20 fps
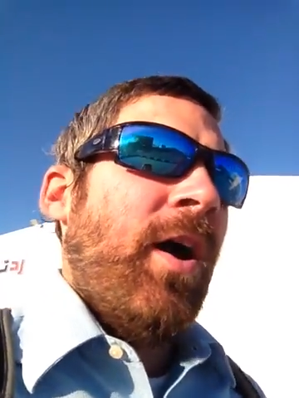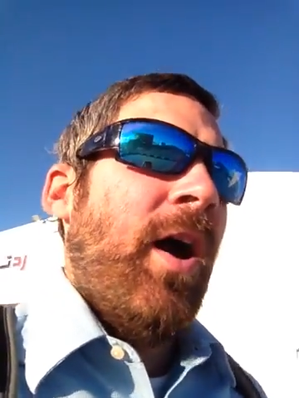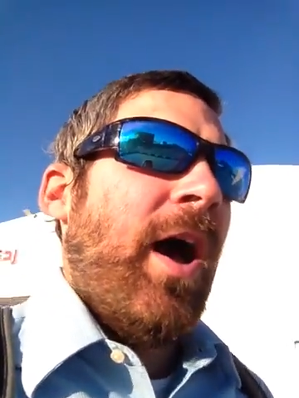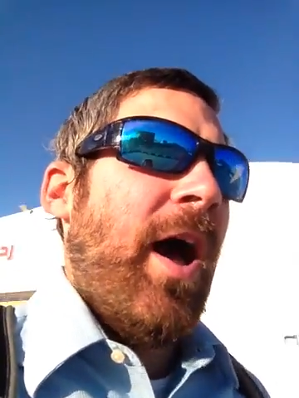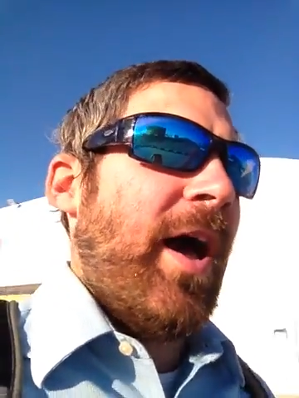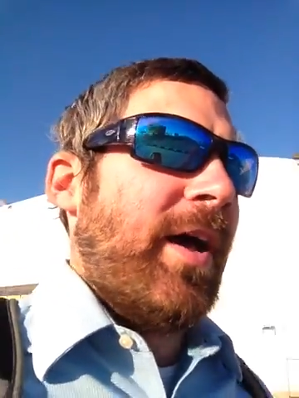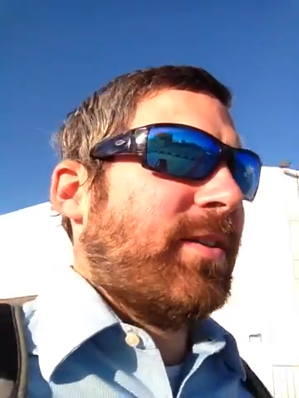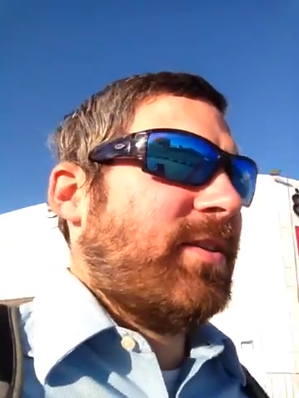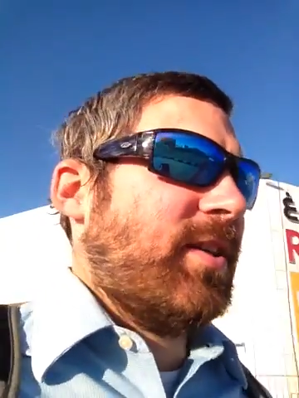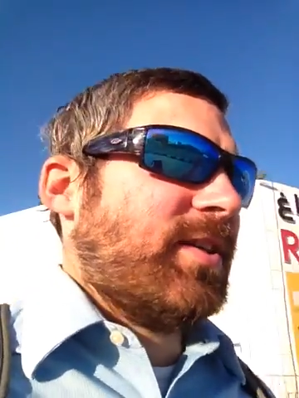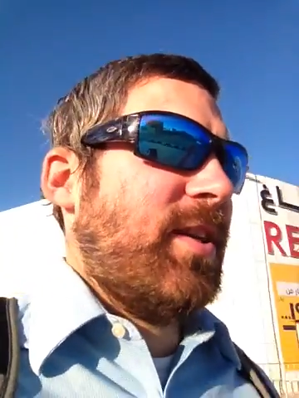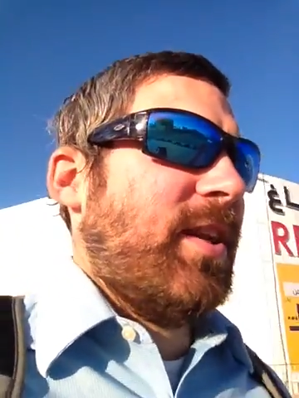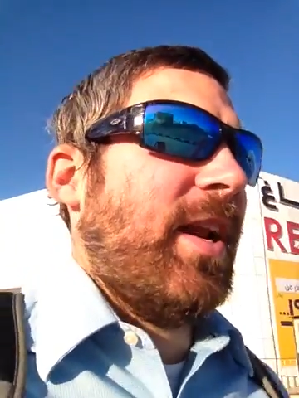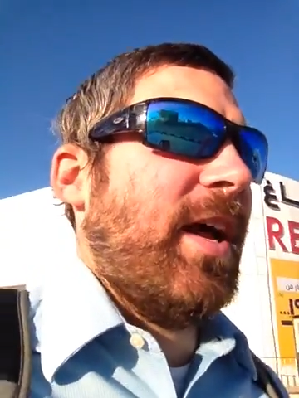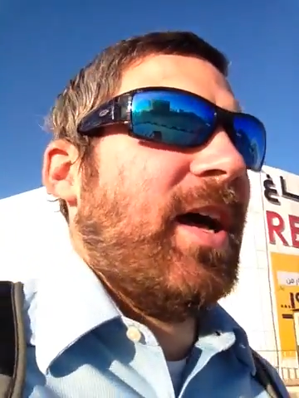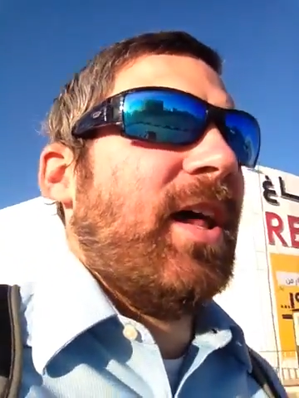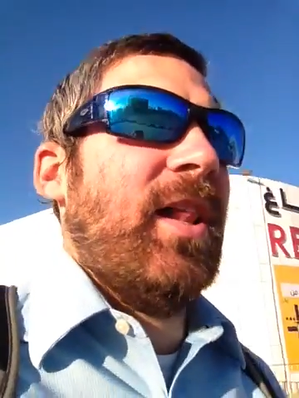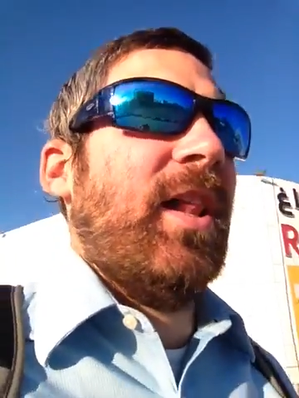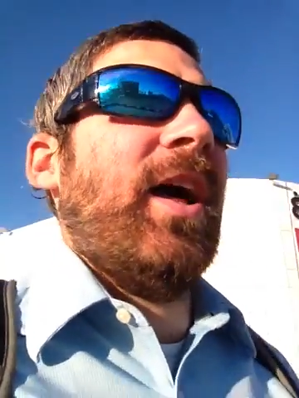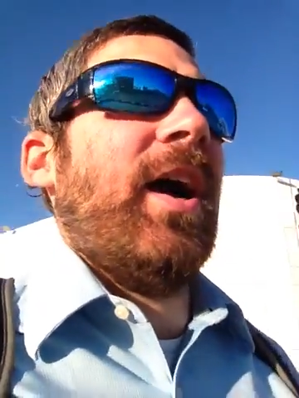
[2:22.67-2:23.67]
Axis and
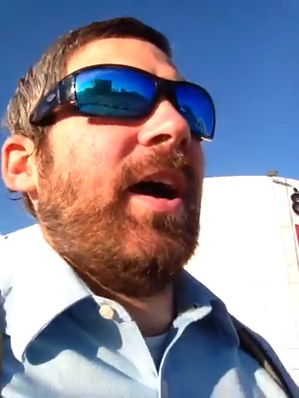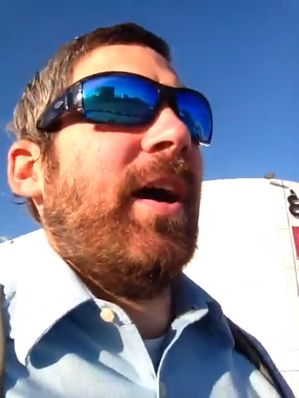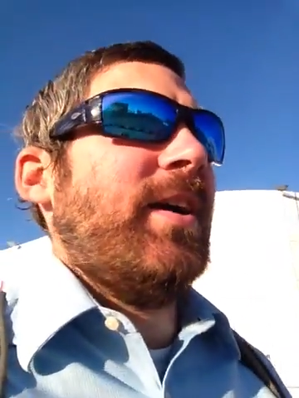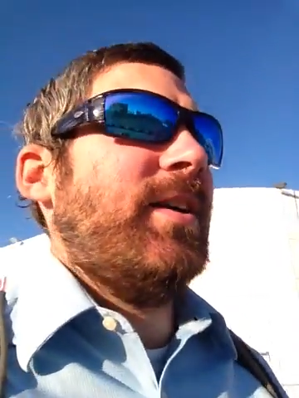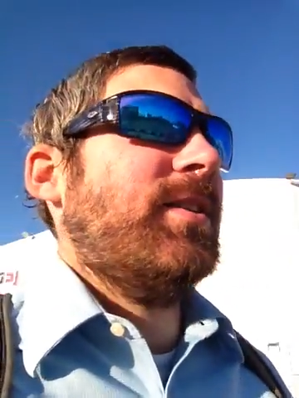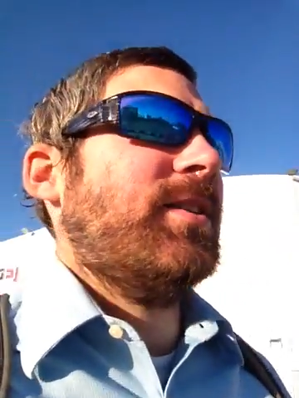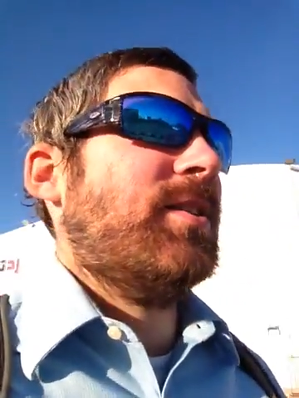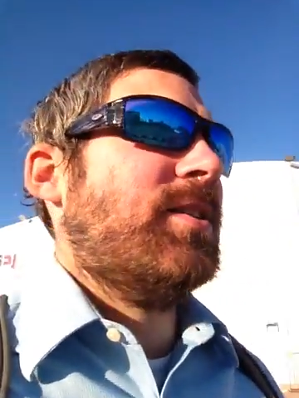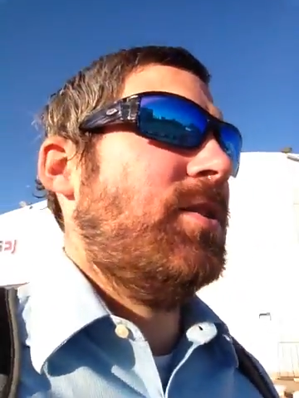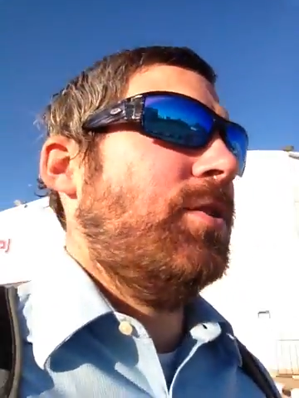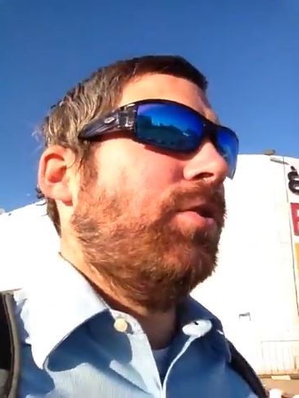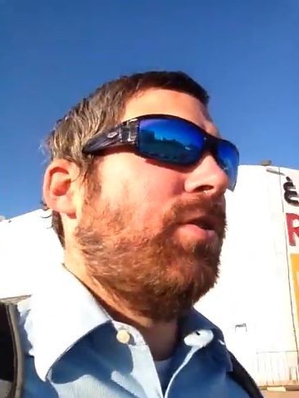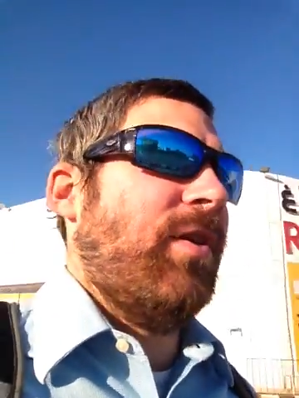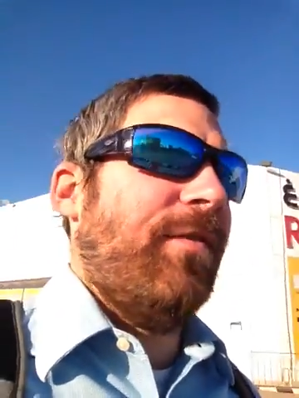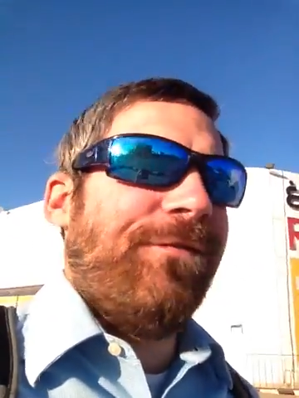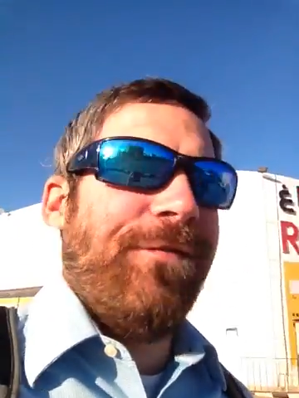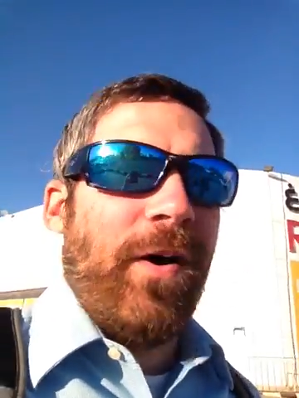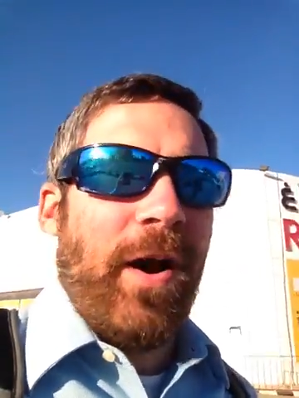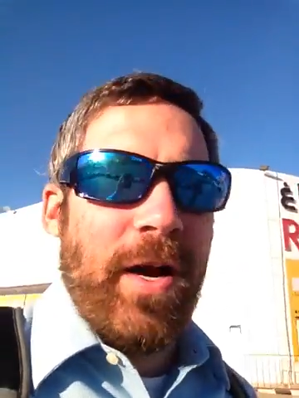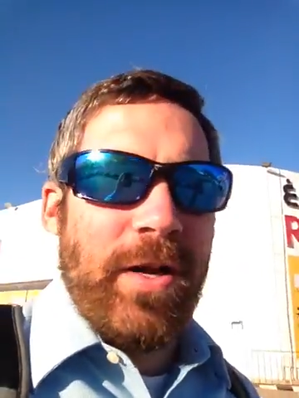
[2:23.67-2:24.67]
Allies, you can
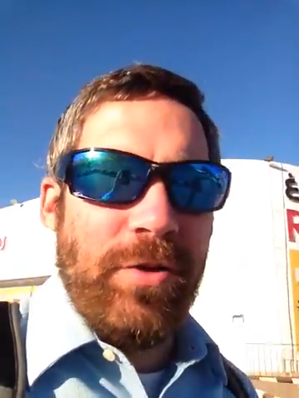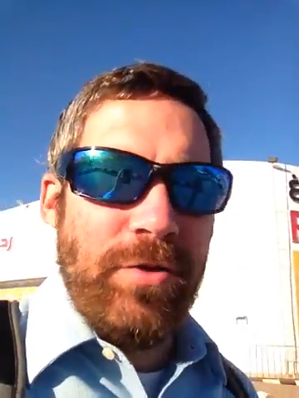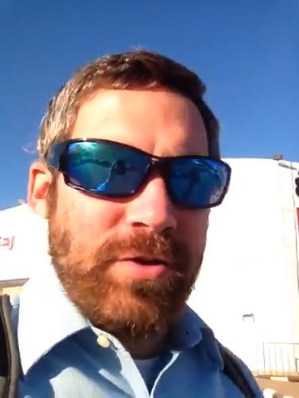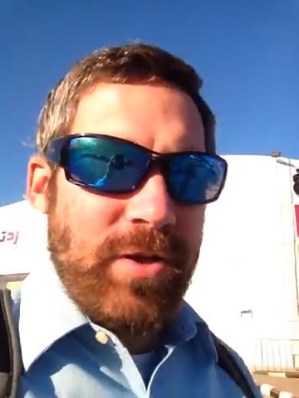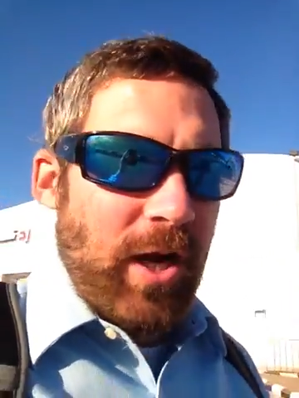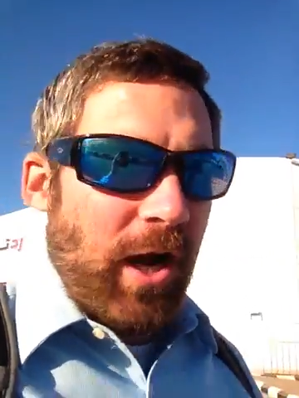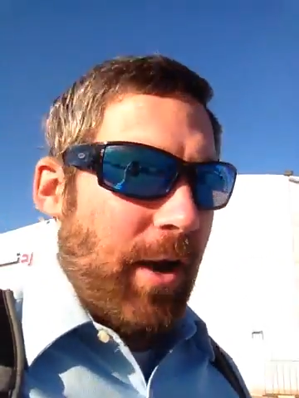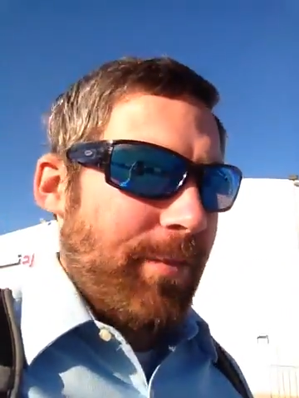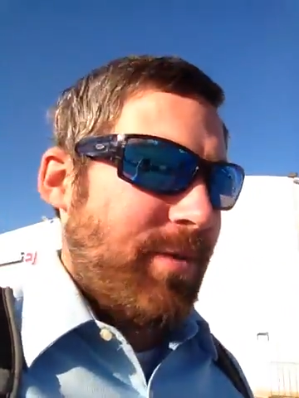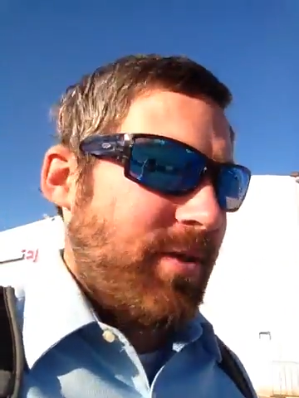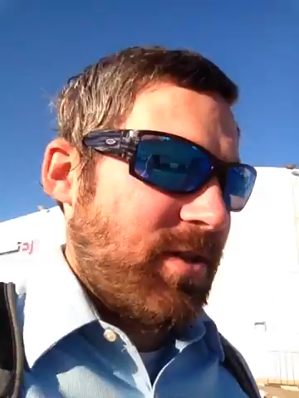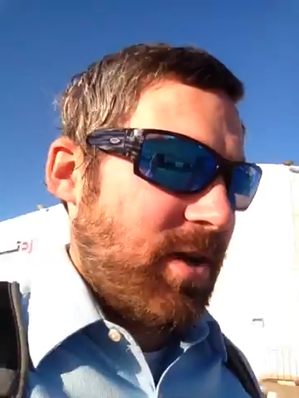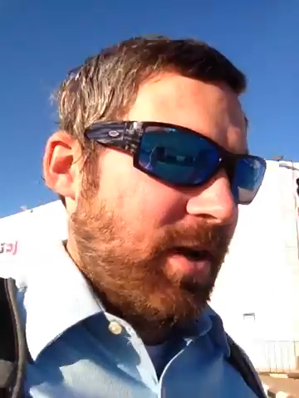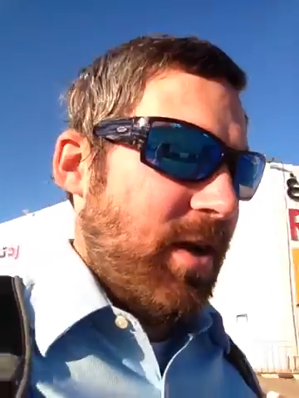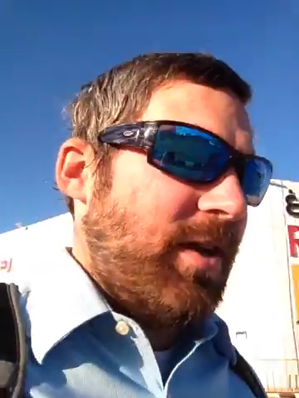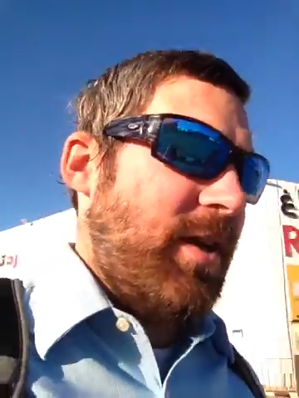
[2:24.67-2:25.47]
find used copies on